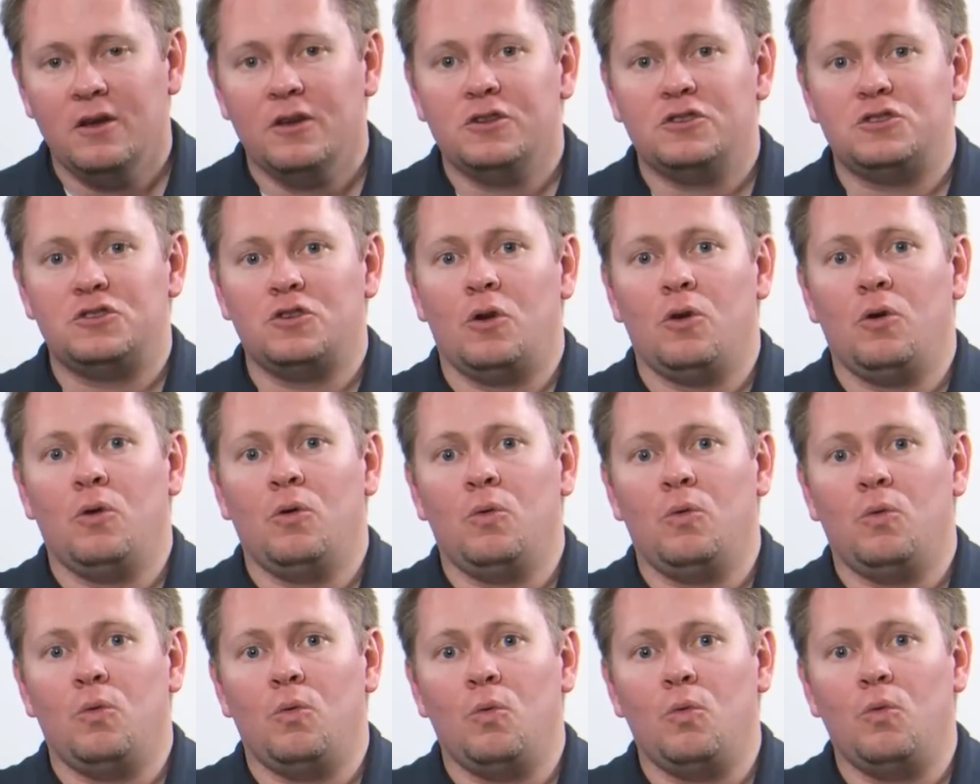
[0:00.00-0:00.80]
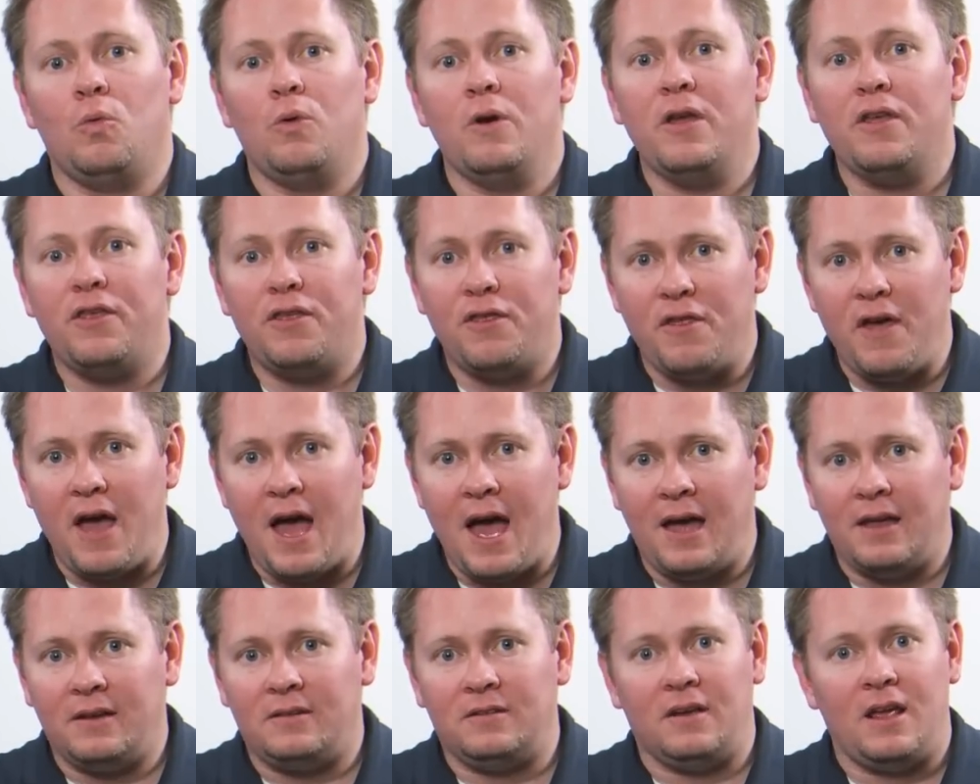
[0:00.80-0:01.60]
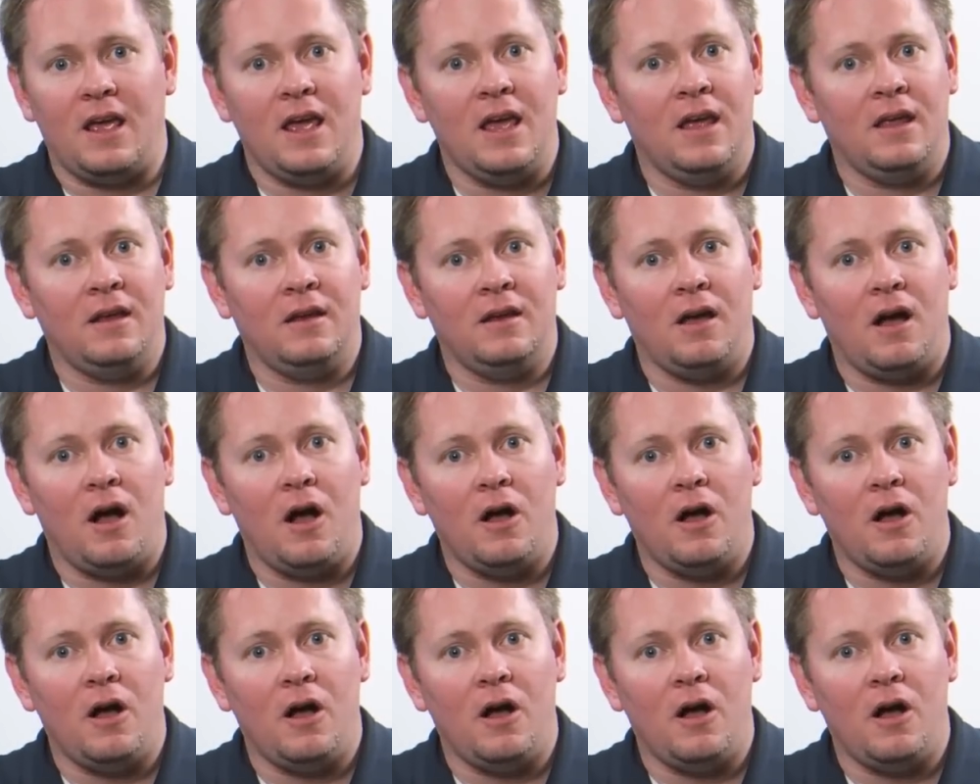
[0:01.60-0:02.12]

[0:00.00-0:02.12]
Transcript: So with that, and